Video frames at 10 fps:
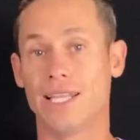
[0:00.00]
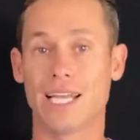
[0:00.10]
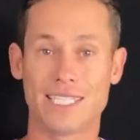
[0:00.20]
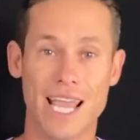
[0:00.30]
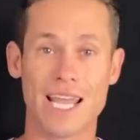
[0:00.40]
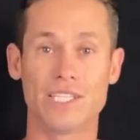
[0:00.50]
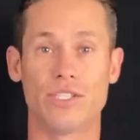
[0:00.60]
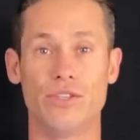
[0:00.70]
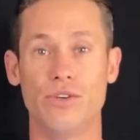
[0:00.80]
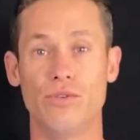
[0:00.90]
tends
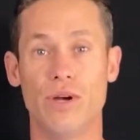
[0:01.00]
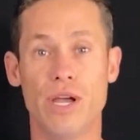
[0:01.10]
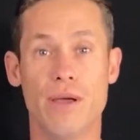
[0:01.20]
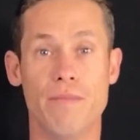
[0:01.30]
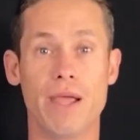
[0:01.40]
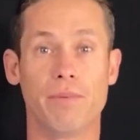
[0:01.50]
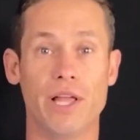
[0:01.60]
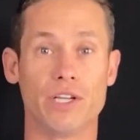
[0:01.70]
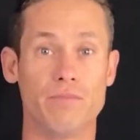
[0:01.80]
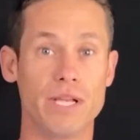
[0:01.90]
to make
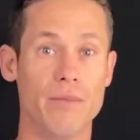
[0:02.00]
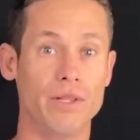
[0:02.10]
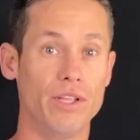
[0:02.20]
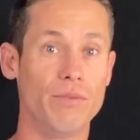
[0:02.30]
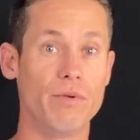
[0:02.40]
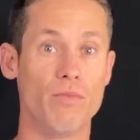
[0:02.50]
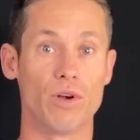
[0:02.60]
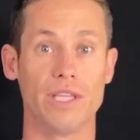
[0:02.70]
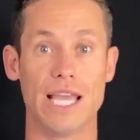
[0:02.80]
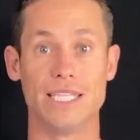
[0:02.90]
players become a little bit
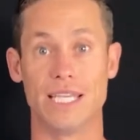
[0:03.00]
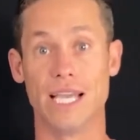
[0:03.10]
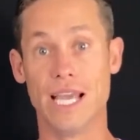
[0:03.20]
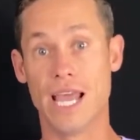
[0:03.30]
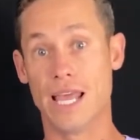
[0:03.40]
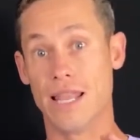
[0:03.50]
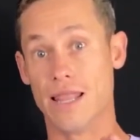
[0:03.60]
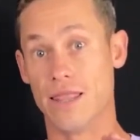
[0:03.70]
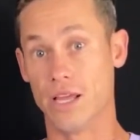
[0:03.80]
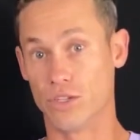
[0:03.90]
more lazy.
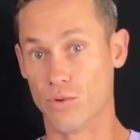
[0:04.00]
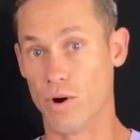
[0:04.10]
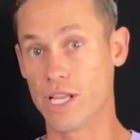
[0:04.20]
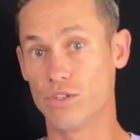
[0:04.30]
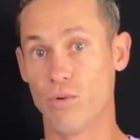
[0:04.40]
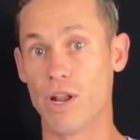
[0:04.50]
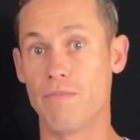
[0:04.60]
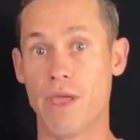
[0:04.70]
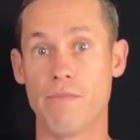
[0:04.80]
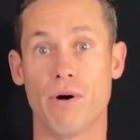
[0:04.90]
The 2020
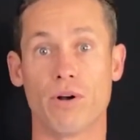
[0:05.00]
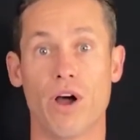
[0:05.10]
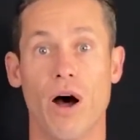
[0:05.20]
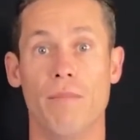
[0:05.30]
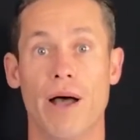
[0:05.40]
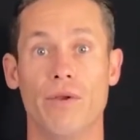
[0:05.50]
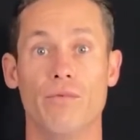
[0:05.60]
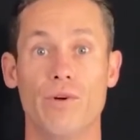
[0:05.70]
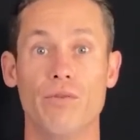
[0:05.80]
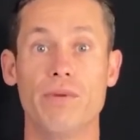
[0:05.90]
Paintball Combine
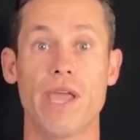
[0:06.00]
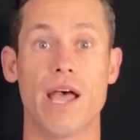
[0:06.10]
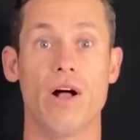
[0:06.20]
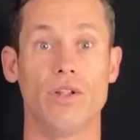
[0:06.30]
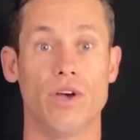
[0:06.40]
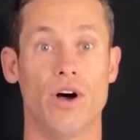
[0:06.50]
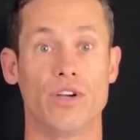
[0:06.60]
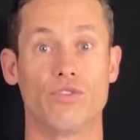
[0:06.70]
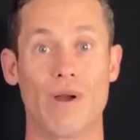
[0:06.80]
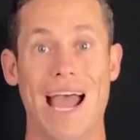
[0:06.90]
will be held
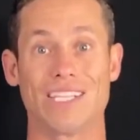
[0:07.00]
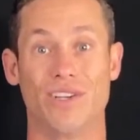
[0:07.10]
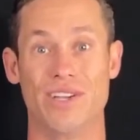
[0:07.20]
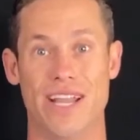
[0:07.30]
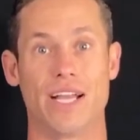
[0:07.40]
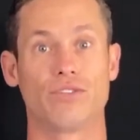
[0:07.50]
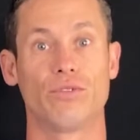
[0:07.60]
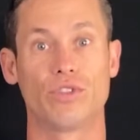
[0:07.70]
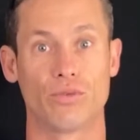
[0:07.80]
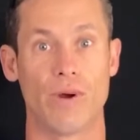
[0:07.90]
on grass, on
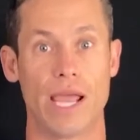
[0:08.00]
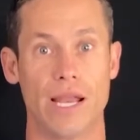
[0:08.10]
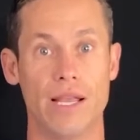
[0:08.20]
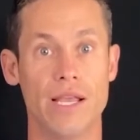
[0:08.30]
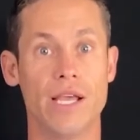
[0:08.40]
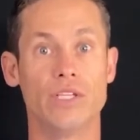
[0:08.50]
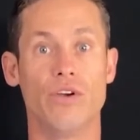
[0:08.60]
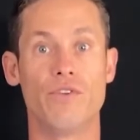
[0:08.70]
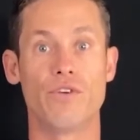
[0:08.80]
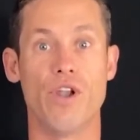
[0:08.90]
natural terrain. So
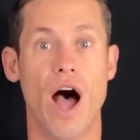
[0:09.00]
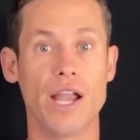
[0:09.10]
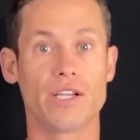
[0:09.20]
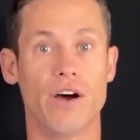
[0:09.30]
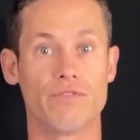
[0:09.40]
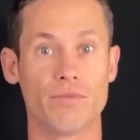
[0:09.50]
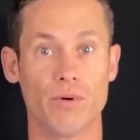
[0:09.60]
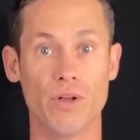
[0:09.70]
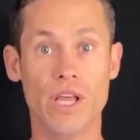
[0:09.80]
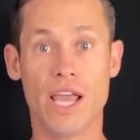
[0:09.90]
if you're not
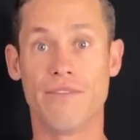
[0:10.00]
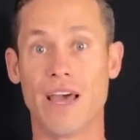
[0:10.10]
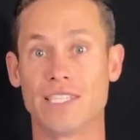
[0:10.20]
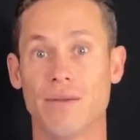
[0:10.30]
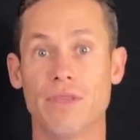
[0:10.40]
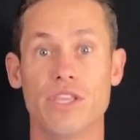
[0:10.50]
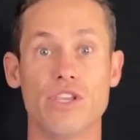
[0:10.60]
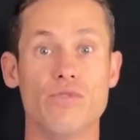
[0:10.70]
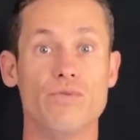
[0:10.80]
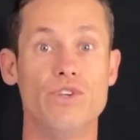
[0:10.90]
comfortable, if that's something that
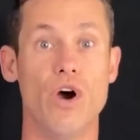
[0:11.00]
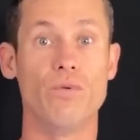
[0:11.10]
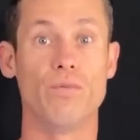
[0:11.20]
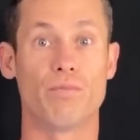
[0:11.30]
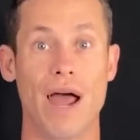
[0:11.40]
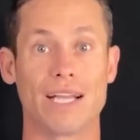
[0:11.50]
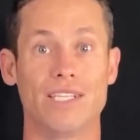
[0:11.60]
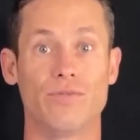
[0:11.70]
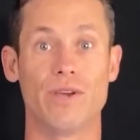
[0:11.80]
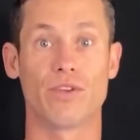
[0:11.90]
you don't
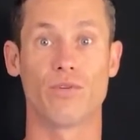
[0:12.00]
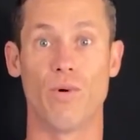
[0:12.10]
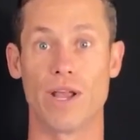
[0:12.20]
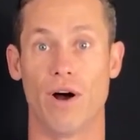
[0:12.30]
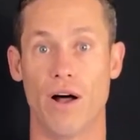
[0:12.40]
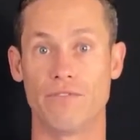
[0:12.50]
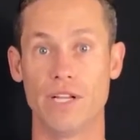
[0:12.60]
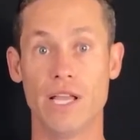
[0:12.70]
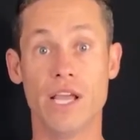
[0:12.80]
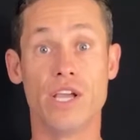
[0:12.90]
practice with quite often,